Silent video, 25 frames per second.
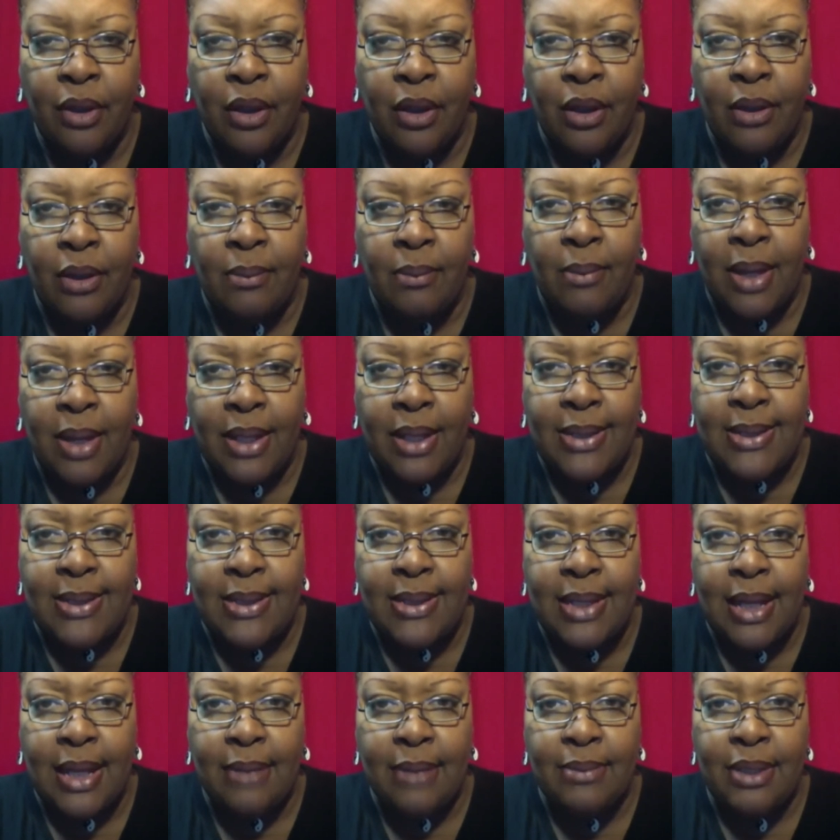Max
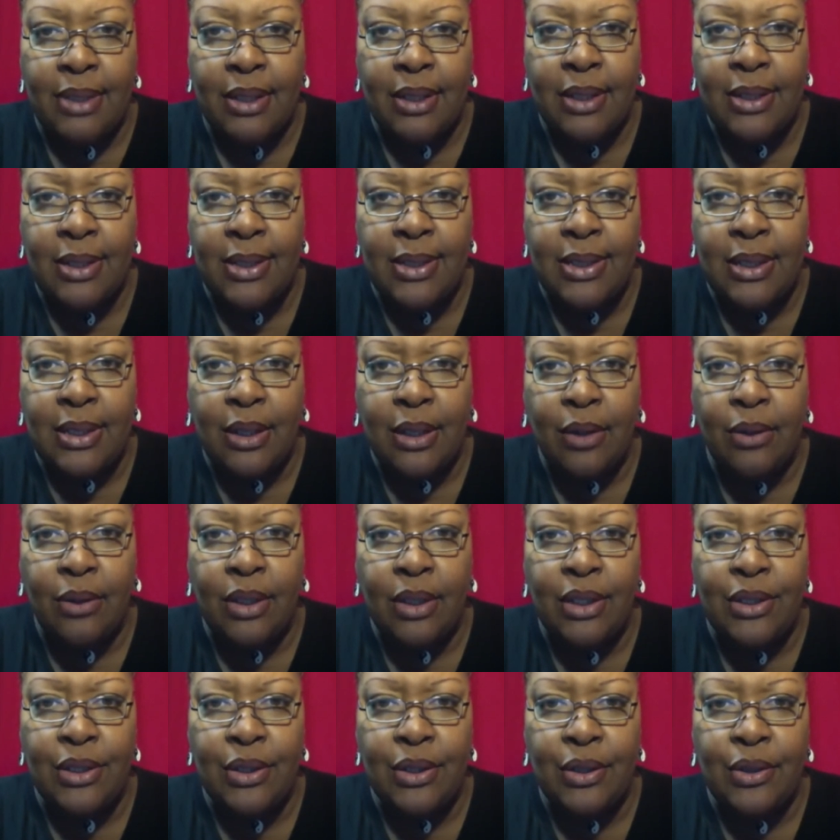stepped slowly
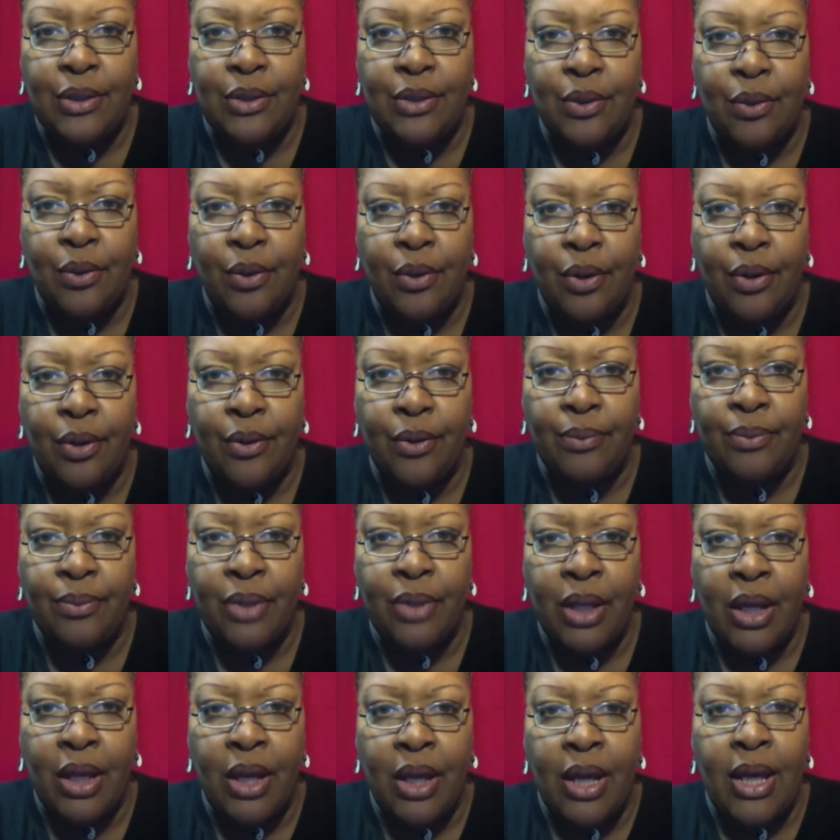to the door,
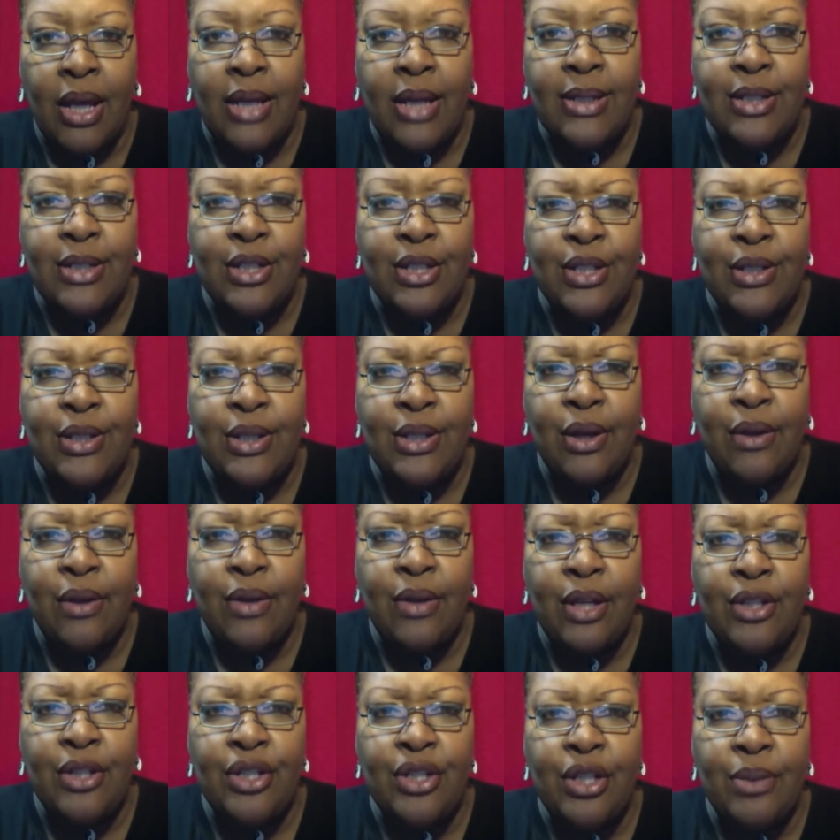and she saw
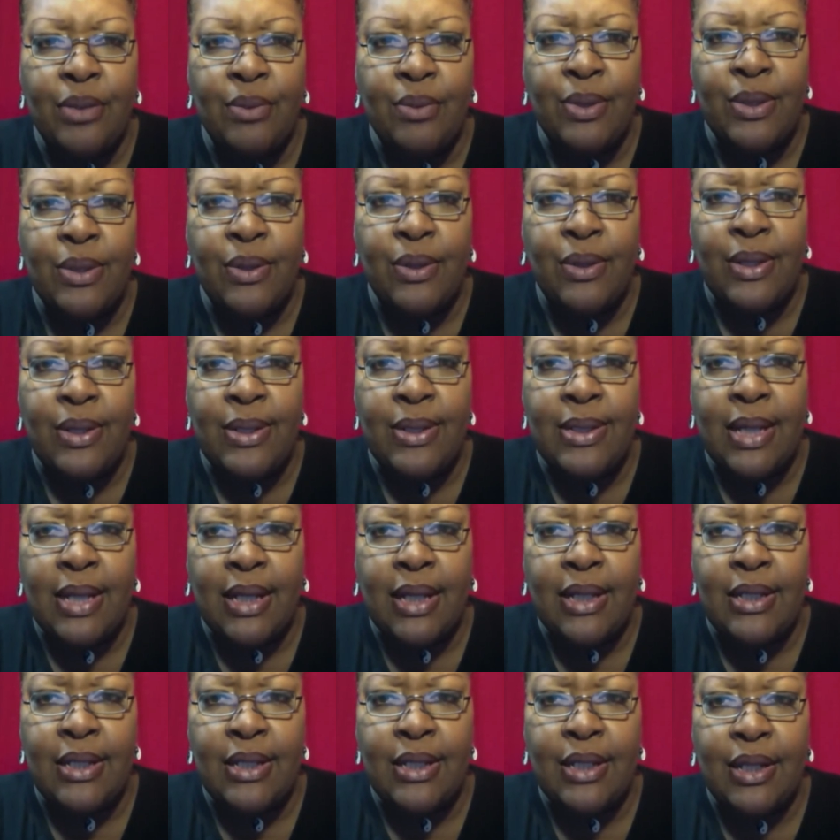that she was on the
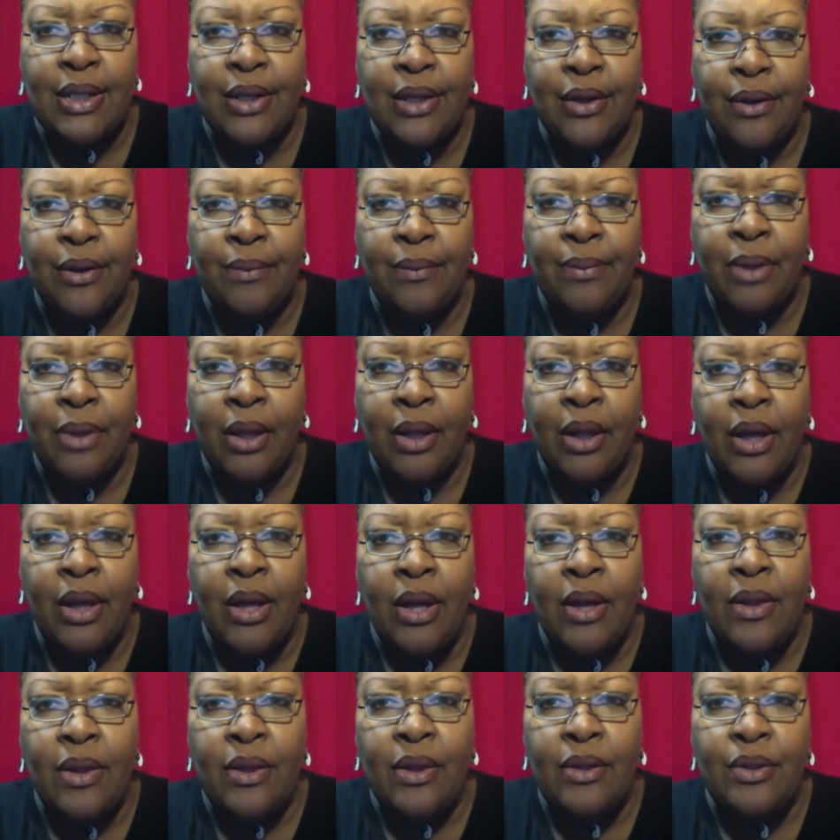2nd tier.
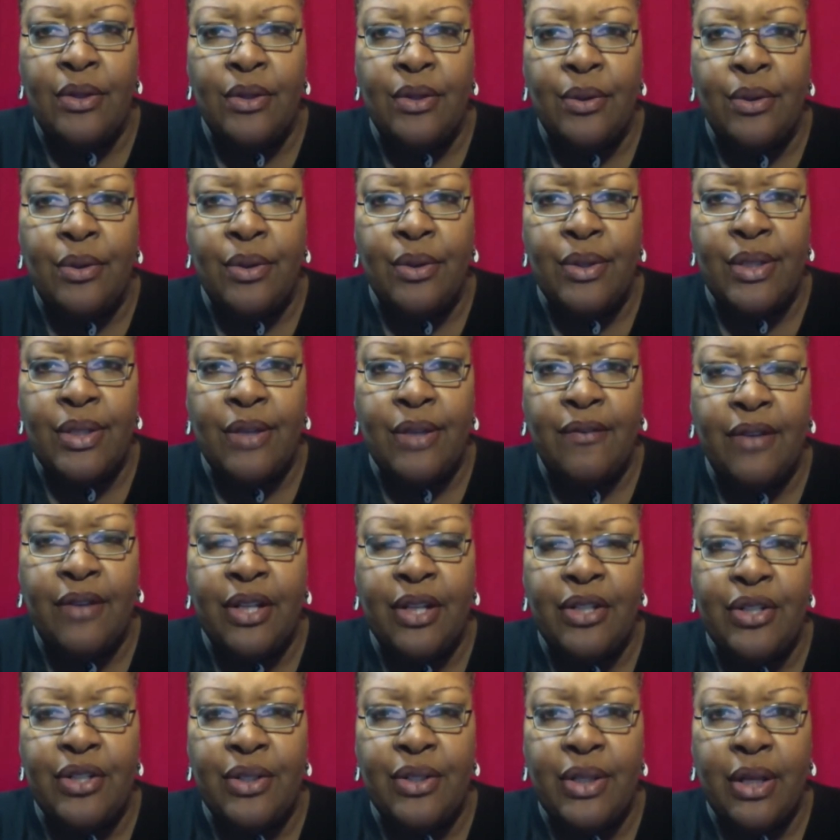The doors of
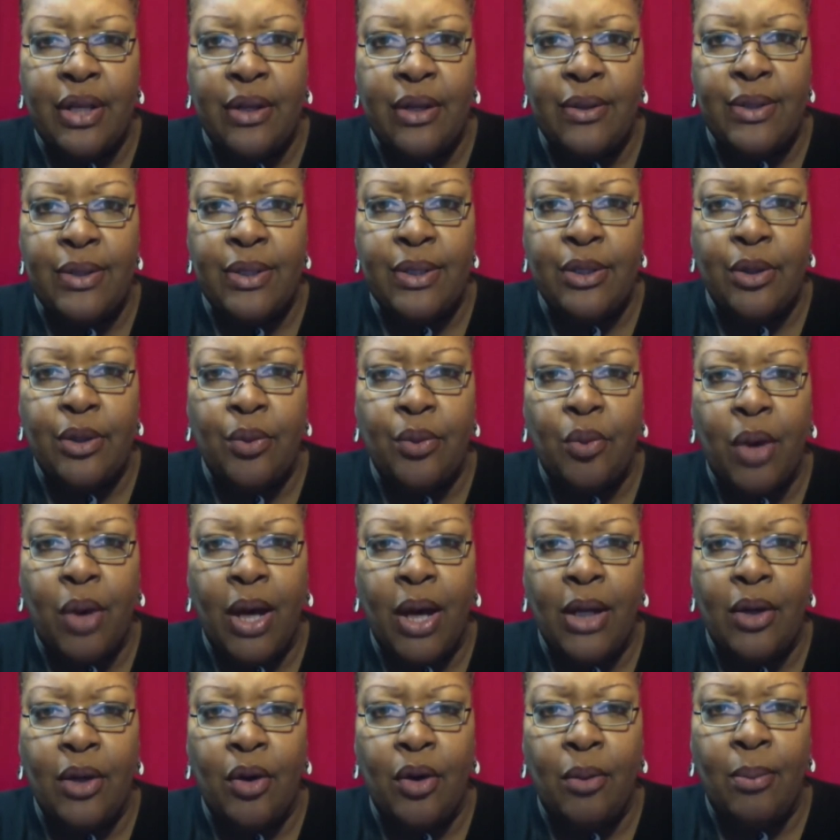each cell stood
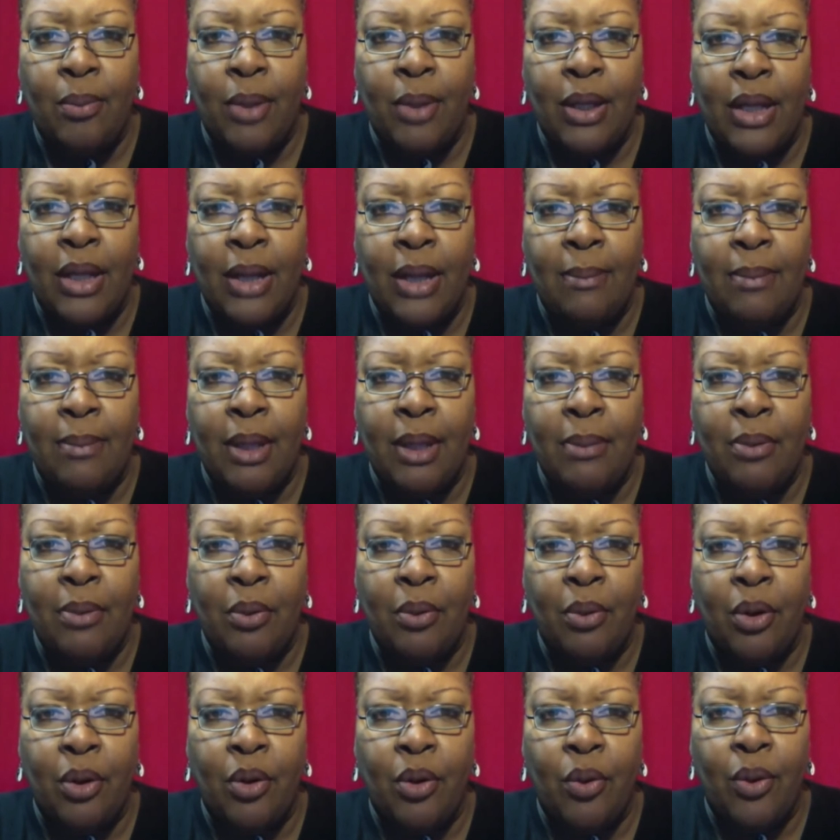wide open, and people
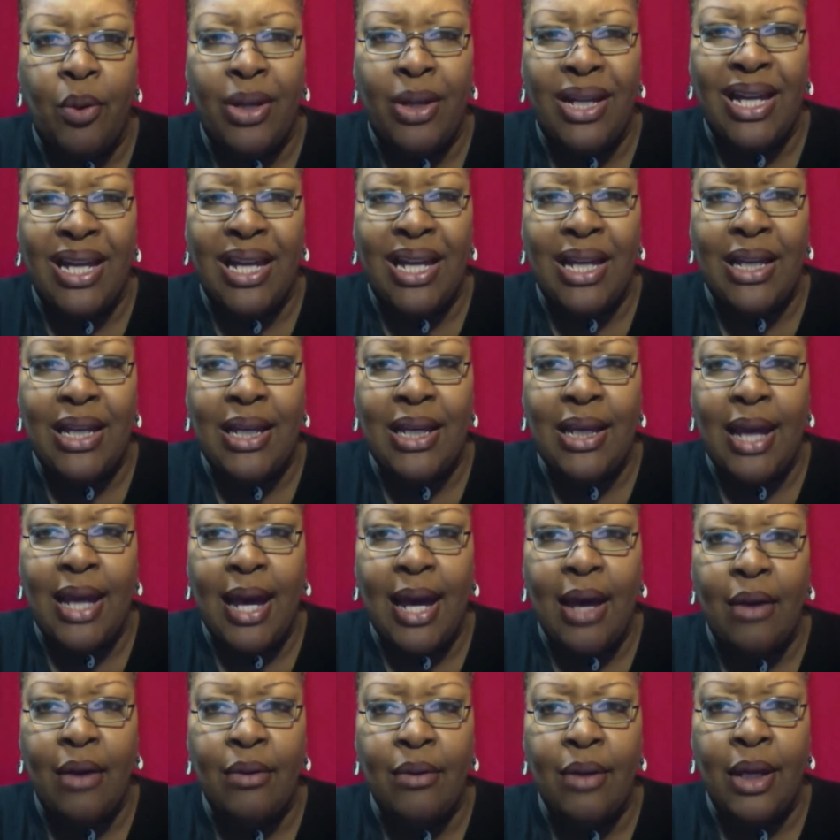were going in and
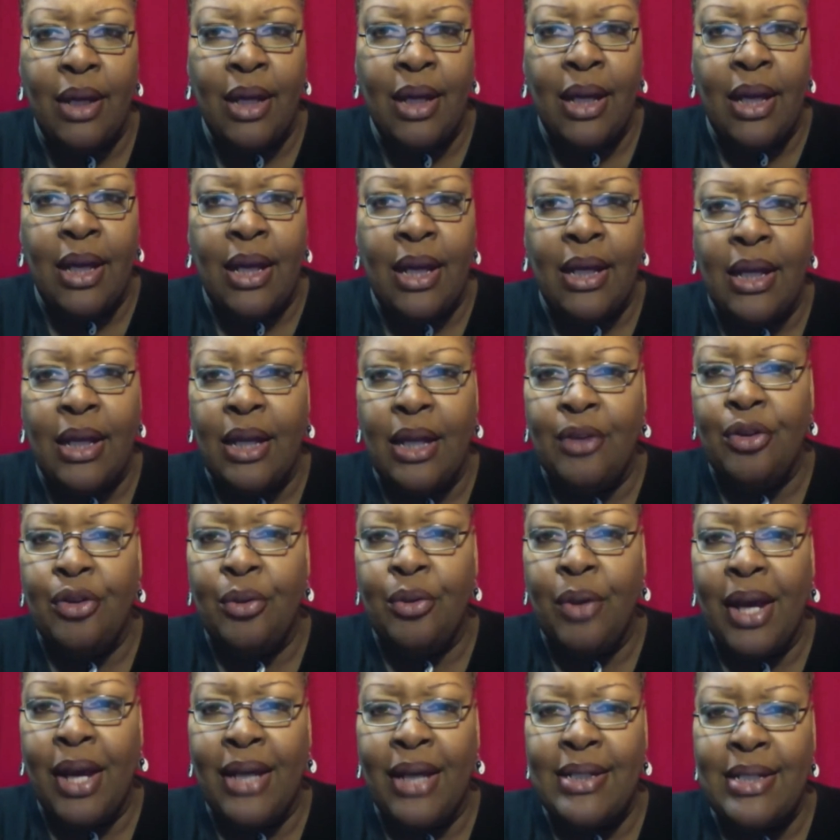out and
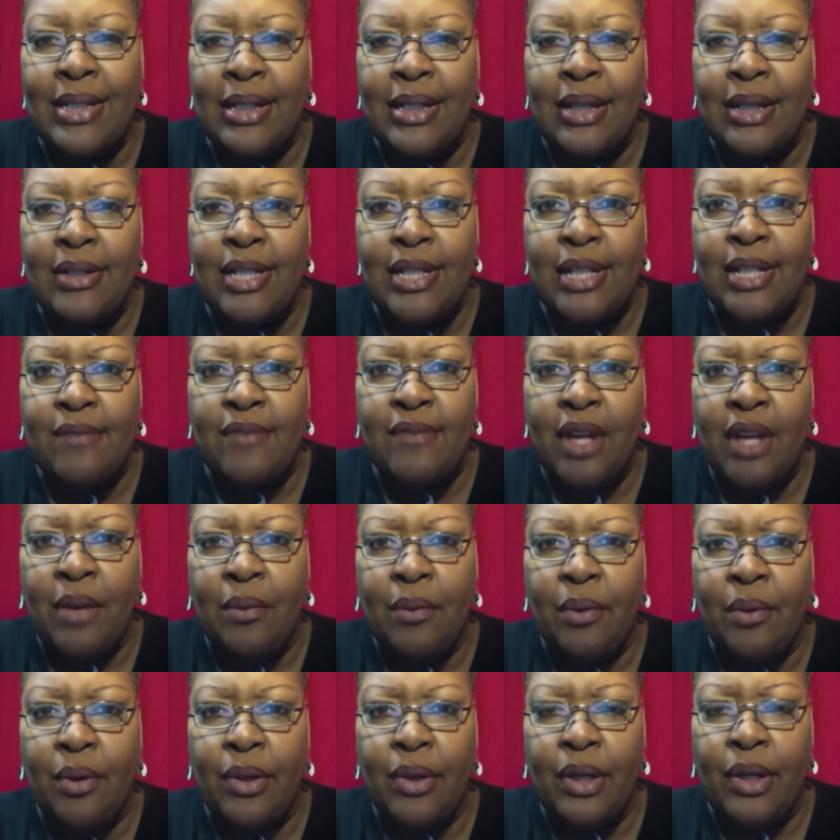interacting as if they
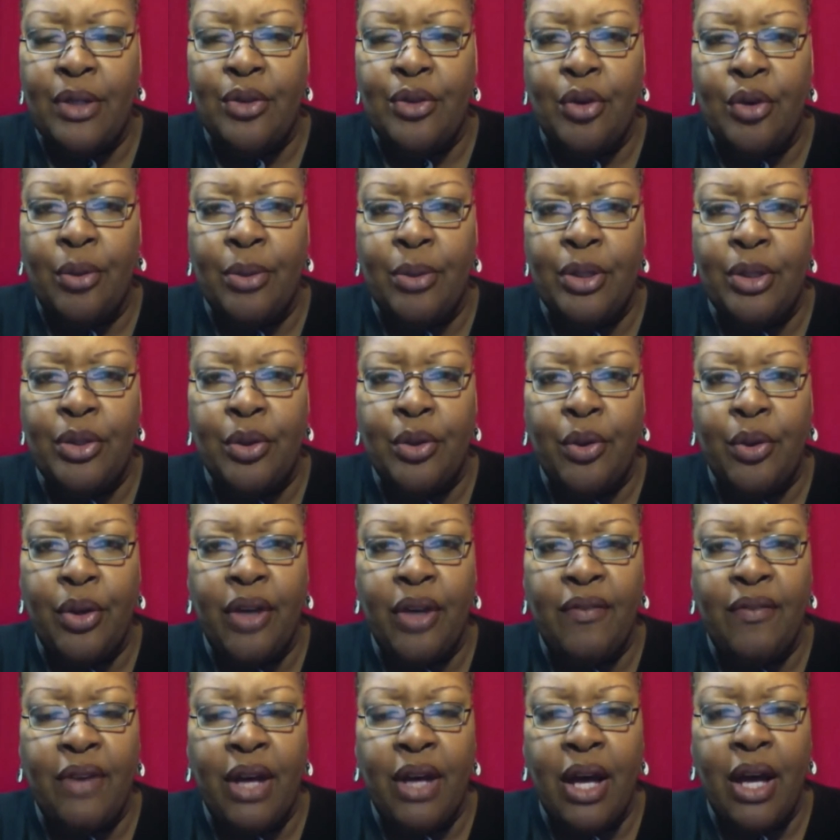were in a dormitory
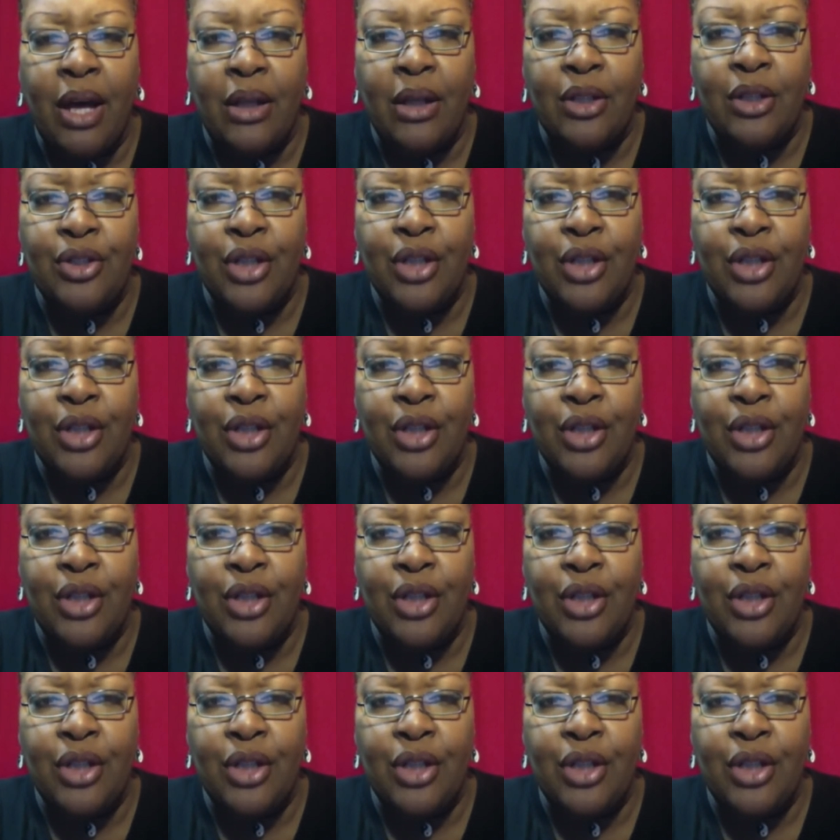of a college